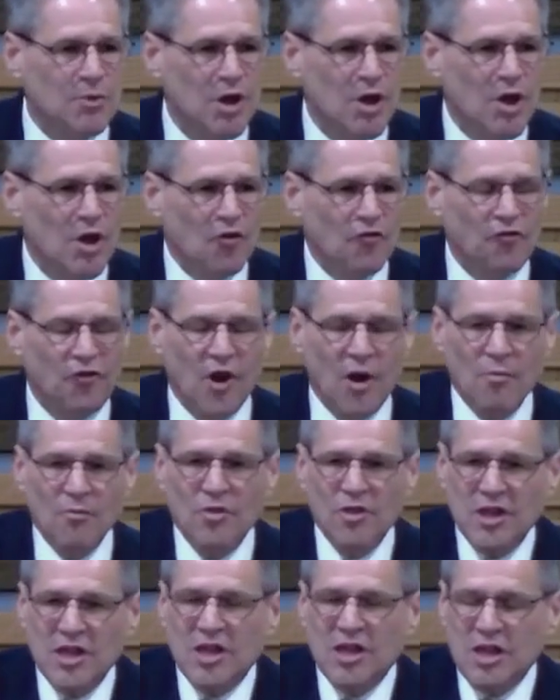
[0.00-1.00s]
from
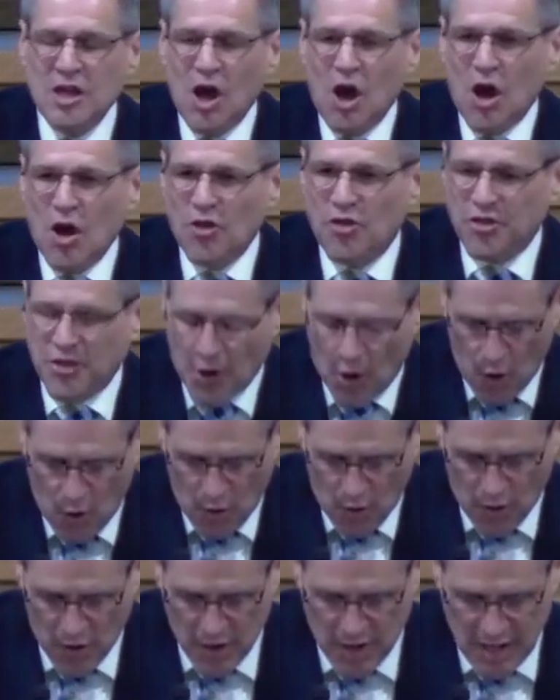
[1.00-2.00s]
the
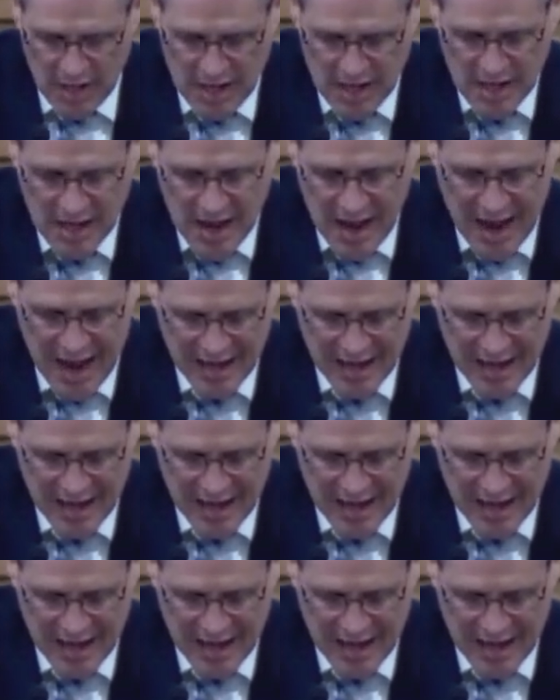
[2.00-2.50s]
authority and